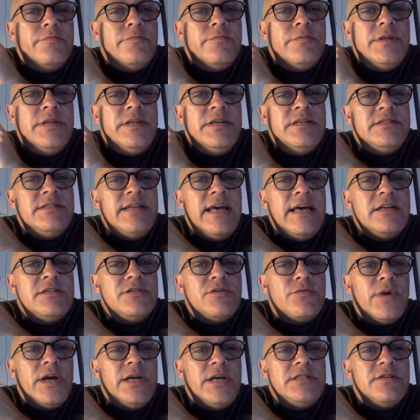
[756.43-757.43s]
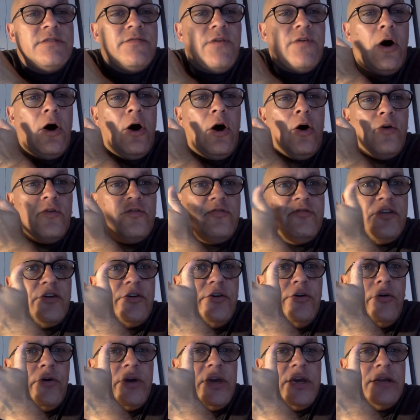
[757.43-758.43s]
in these data arrays of all
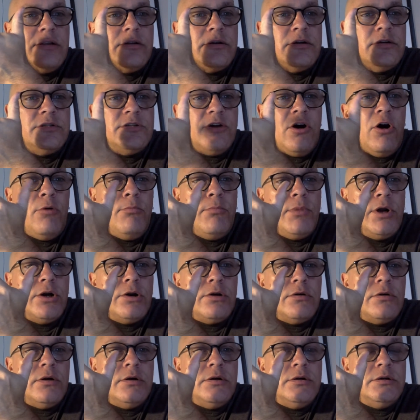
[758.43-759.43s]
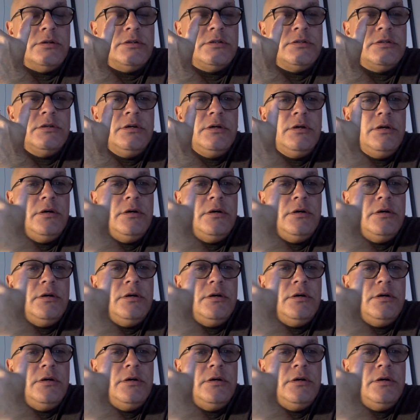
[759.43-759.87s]
serial killers, all murderers,